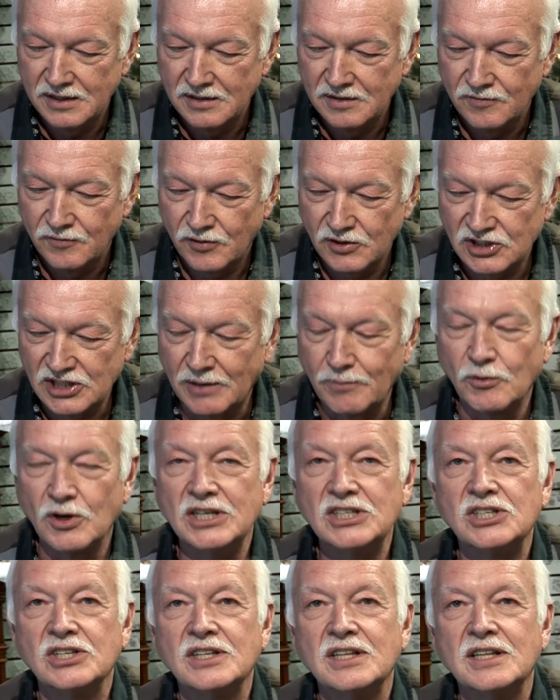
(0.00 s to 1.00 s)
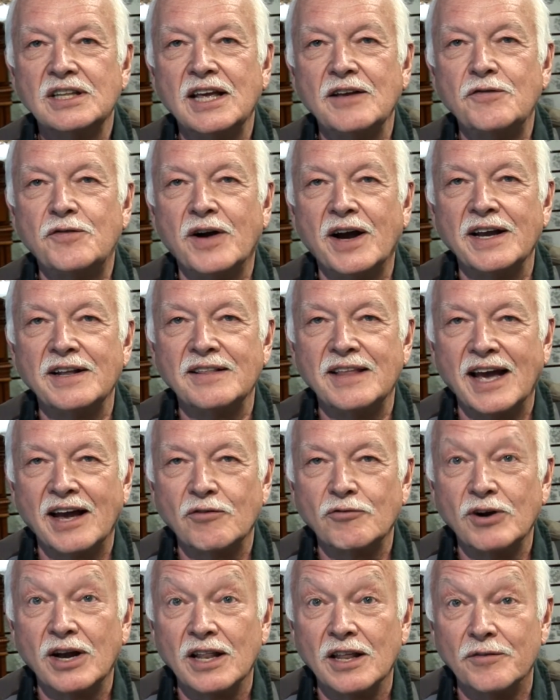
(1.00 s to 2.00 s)
For some reason, they find that
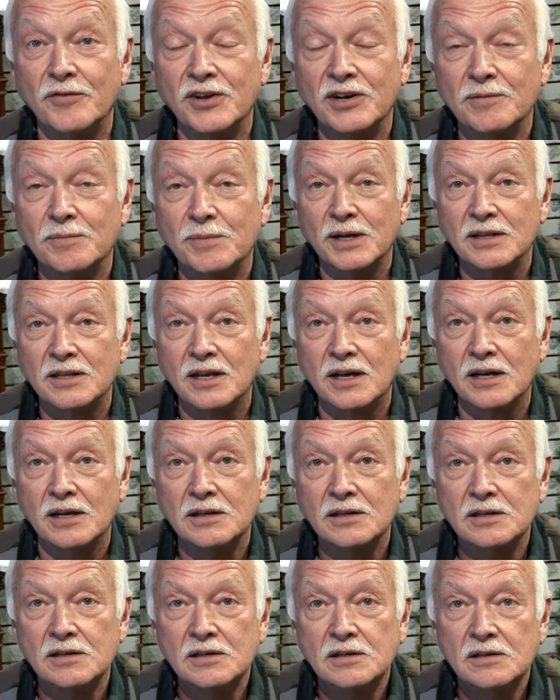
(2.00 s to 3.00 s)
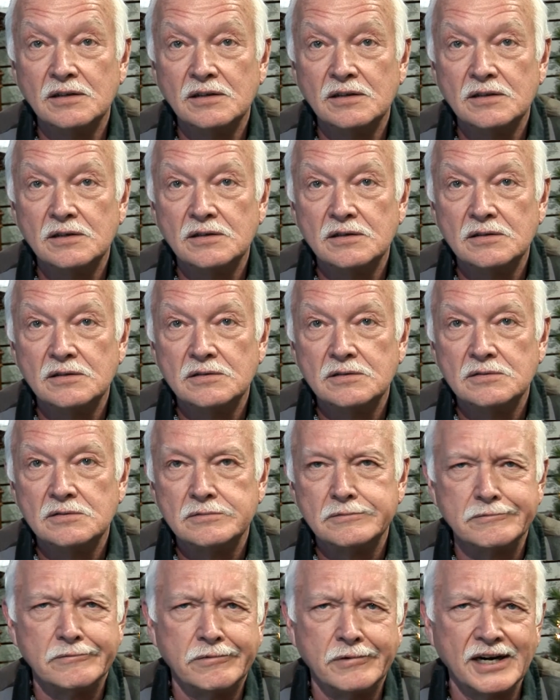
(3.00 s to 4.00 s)
relevant, the
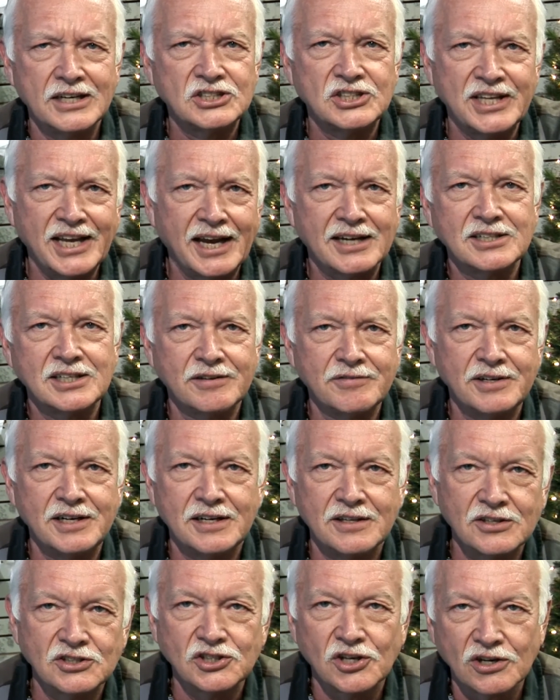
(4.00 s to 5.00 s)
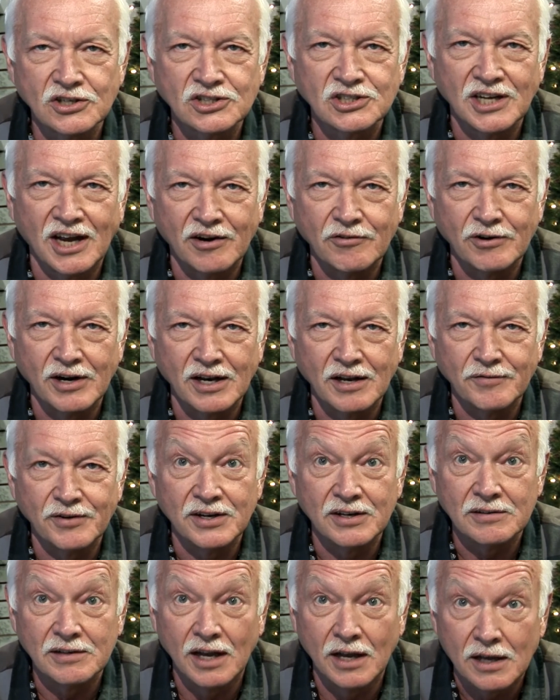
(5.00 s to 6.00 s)
rest of the activity of the church is not relevant.